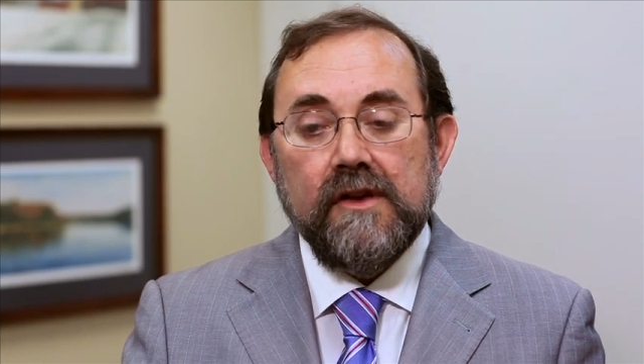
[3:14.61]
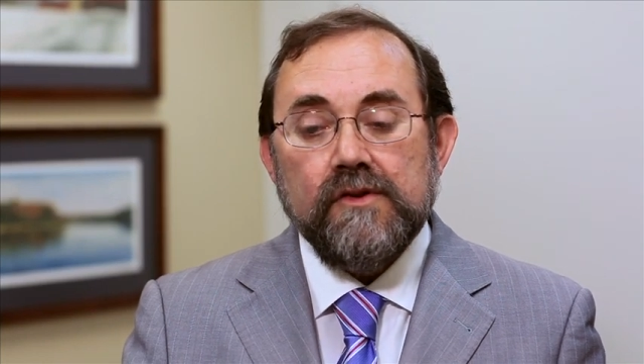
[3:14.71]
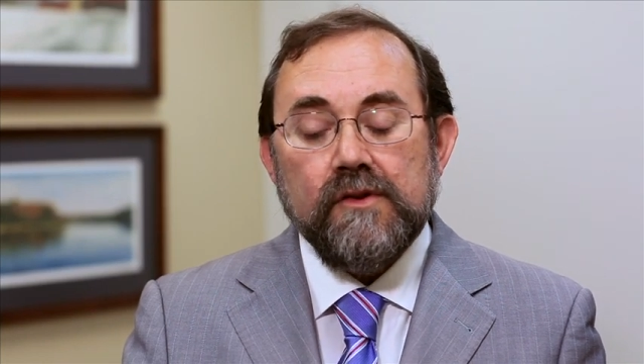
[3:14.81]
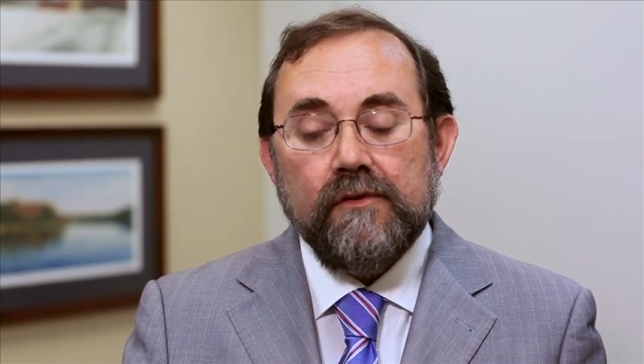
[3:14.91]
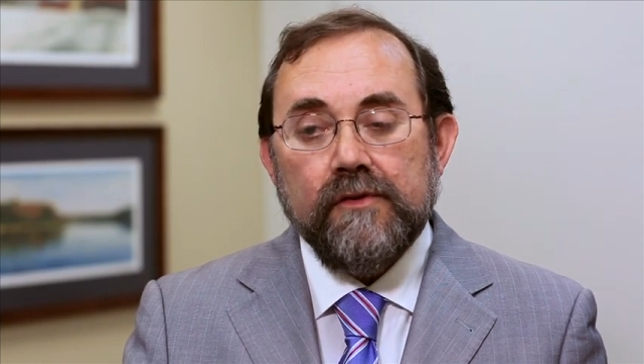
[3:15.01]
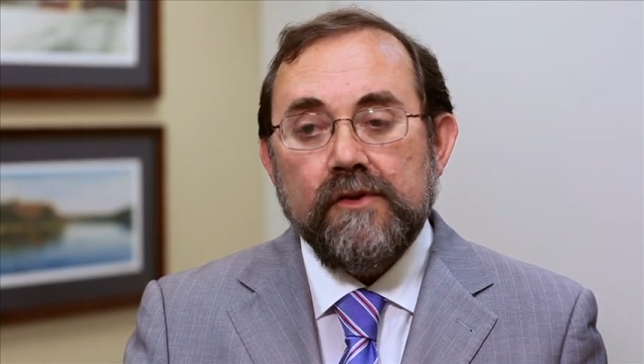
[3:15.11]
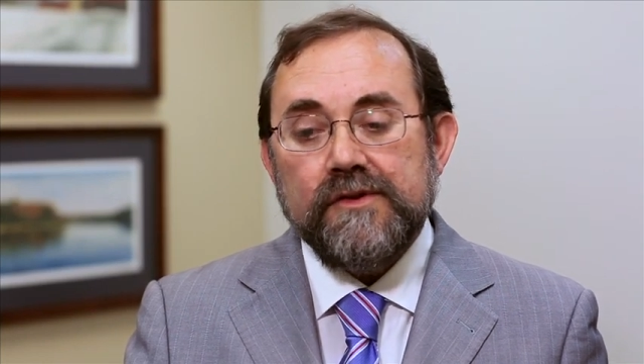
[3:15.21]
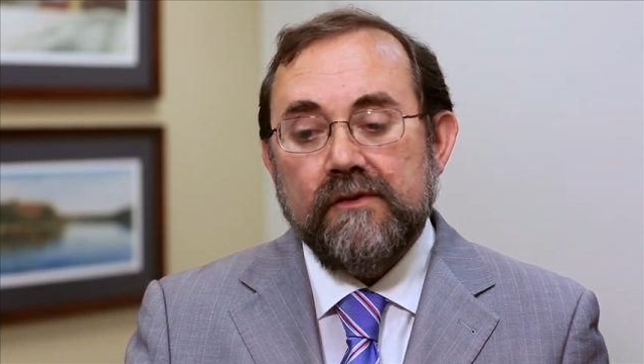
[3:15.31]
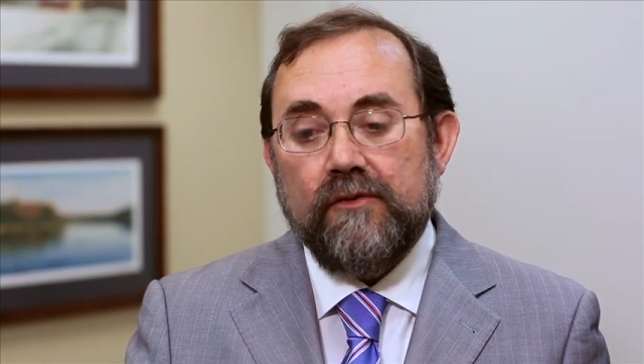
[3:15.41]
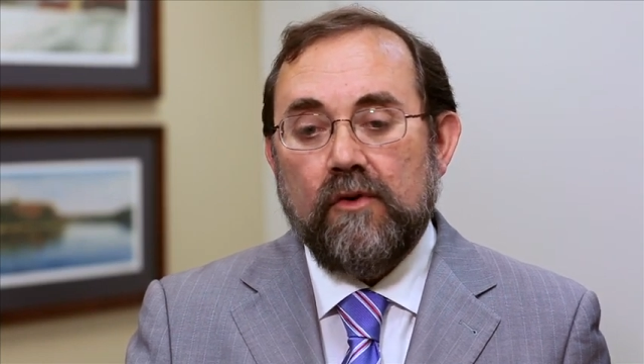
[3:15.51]
So first
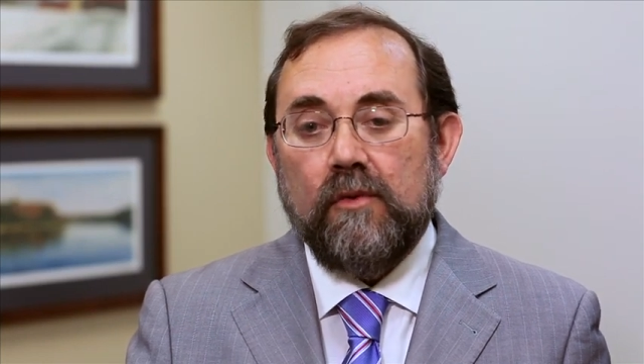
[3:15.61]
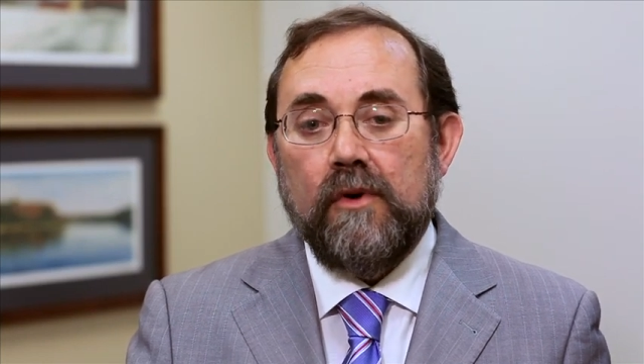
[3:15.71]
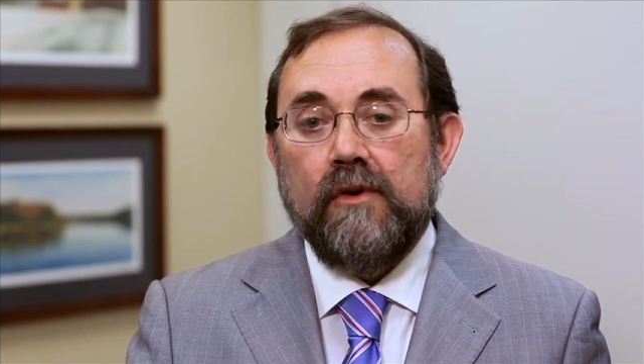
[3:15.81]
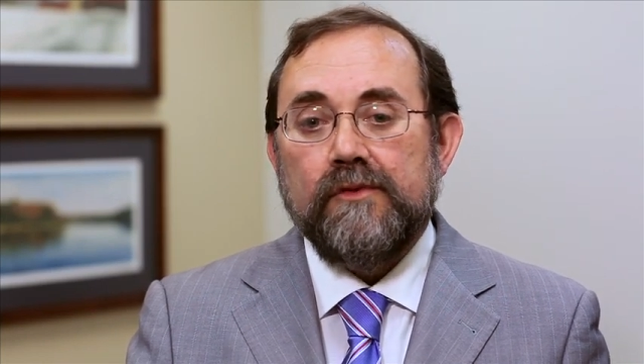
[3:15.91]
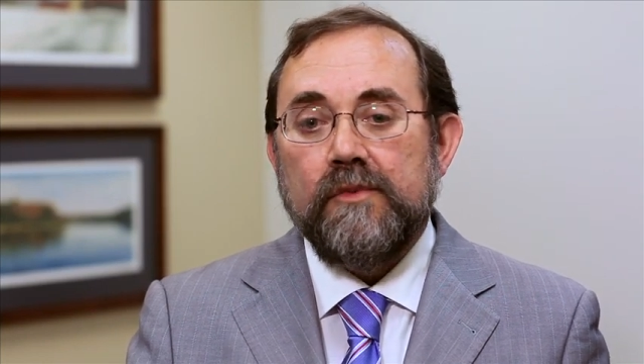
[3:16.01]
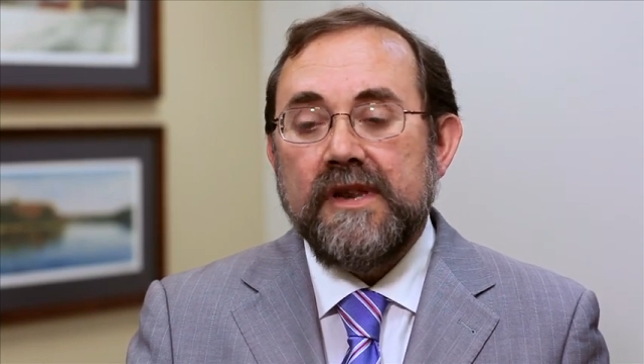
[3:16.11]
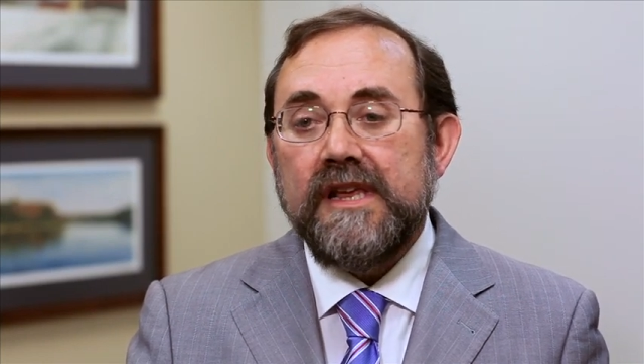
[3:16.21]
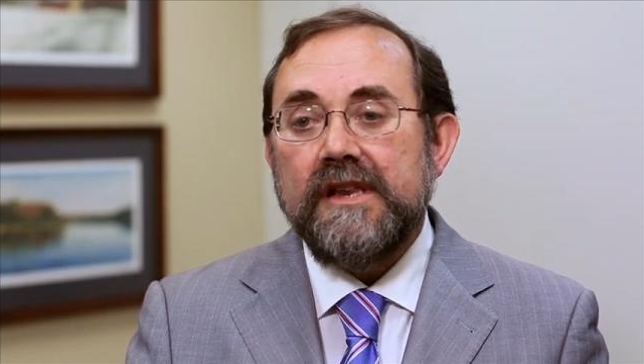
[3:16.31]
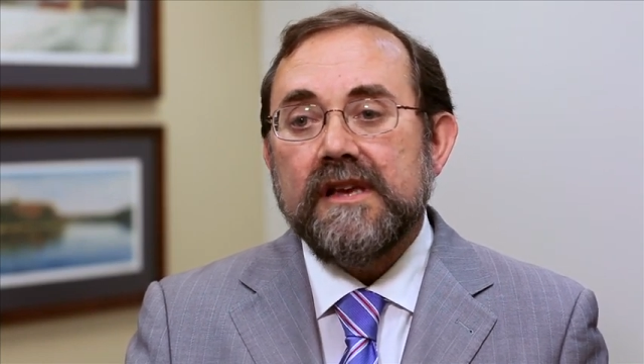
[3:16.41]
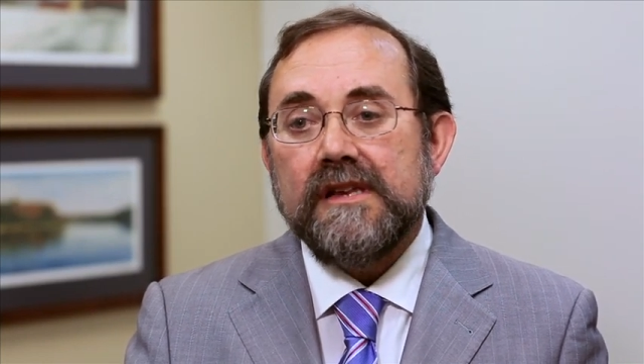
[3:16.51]
and foremost, we
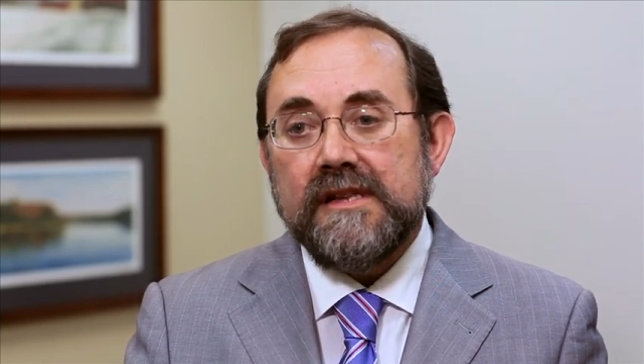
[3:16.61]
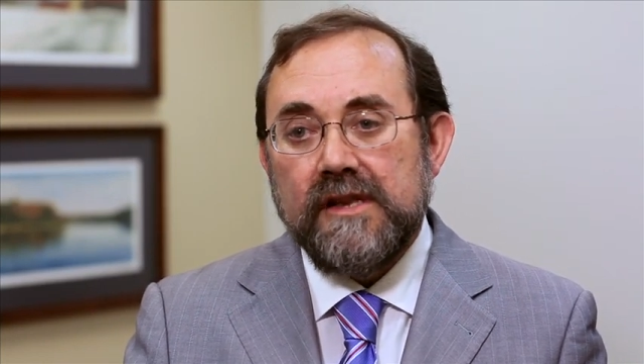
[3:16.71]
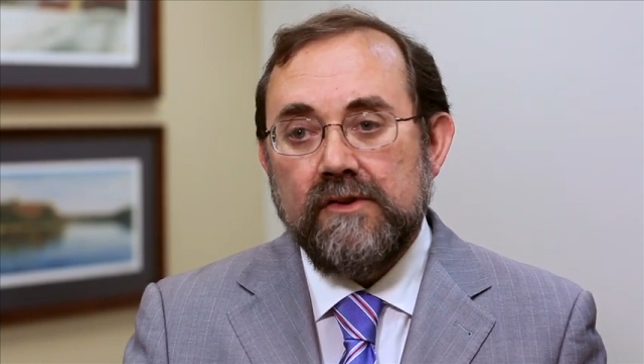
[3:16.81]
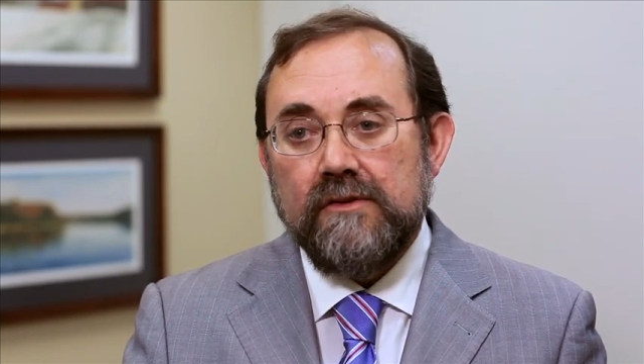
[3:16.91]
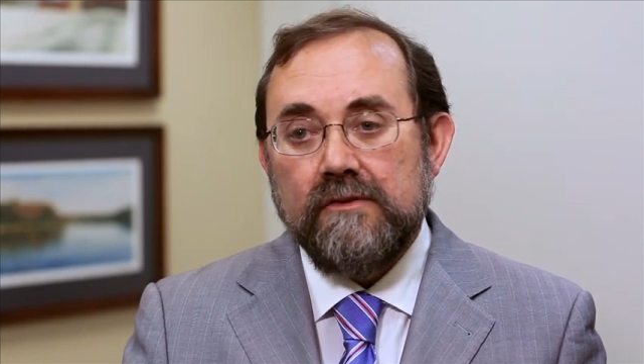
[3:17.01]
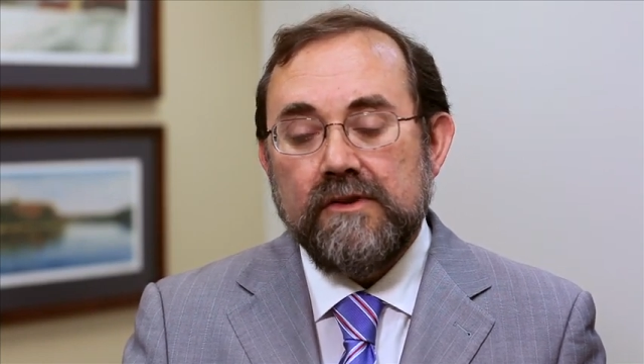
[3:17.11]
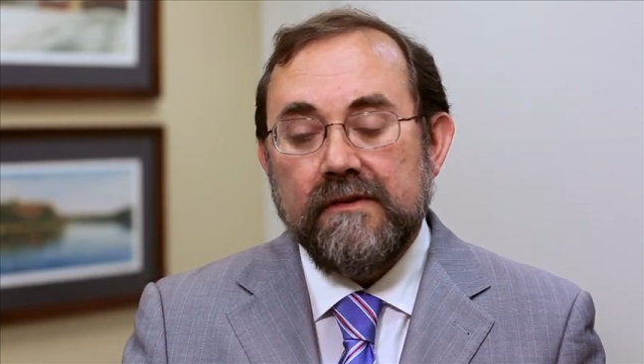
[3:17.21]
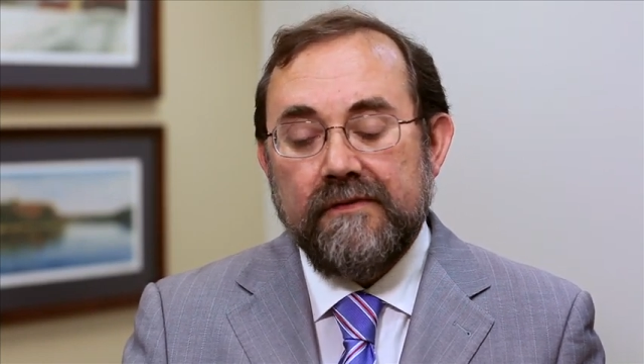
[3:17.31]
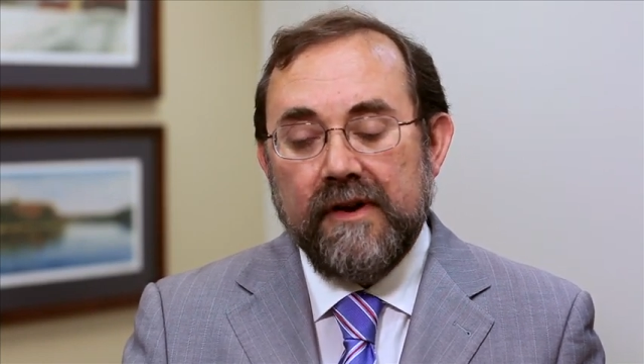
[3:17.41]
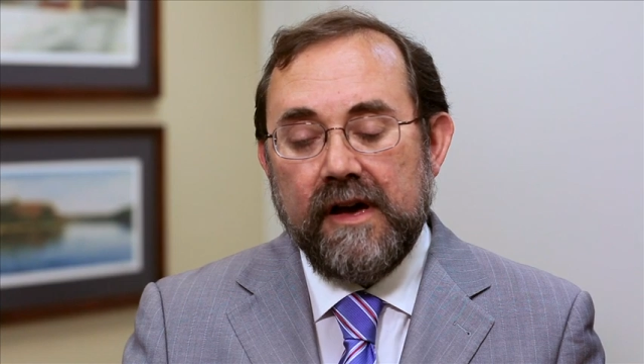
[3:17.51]
need to continue to
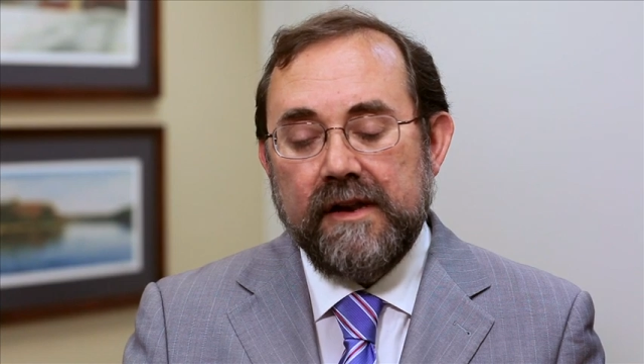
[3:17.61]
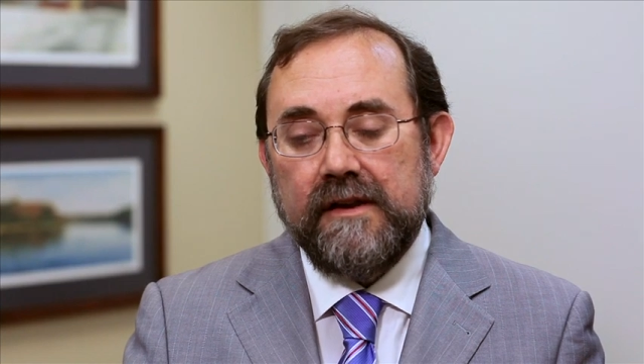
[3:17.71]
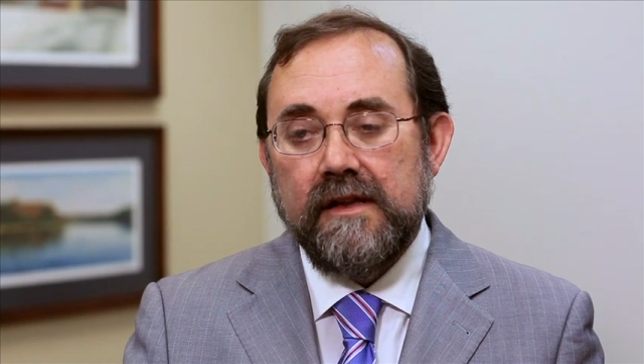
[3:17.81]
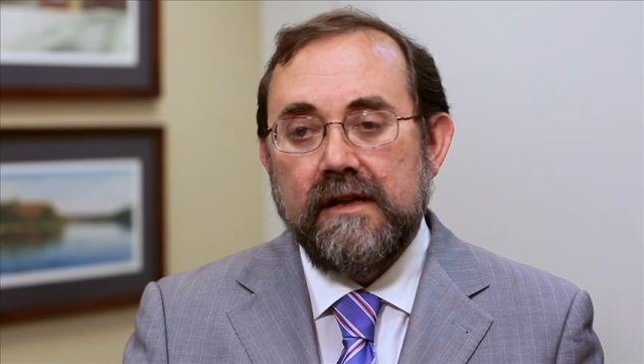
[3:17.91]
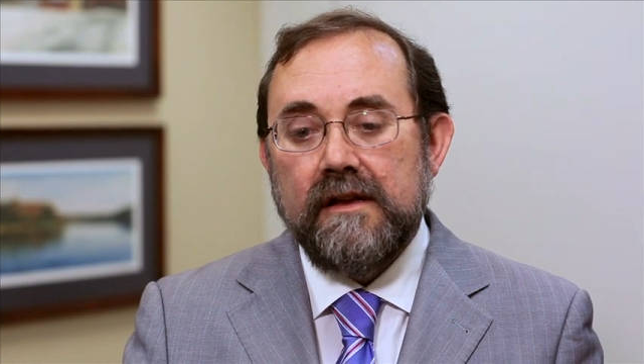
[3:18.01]
fund